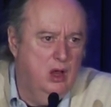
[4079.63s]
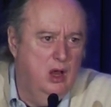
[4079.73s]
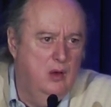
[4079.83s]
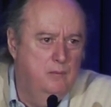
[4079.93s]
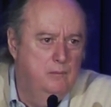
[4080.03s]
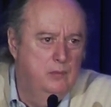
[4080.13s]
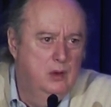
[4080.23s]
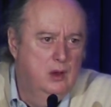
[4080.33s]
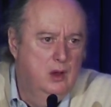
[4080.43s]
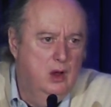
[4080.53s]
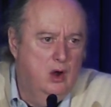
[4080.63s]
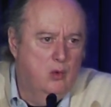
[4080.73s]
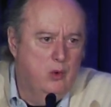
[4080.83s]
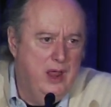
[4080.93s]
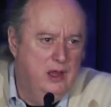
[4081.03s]
um,
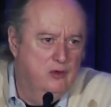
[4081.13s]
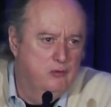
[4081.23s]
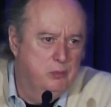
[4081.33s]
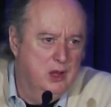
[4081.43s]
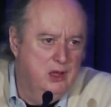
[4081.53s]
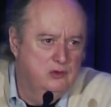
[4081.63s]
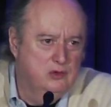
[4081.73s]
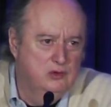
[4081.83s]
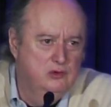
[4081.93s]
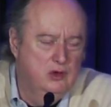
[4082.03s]
array of places.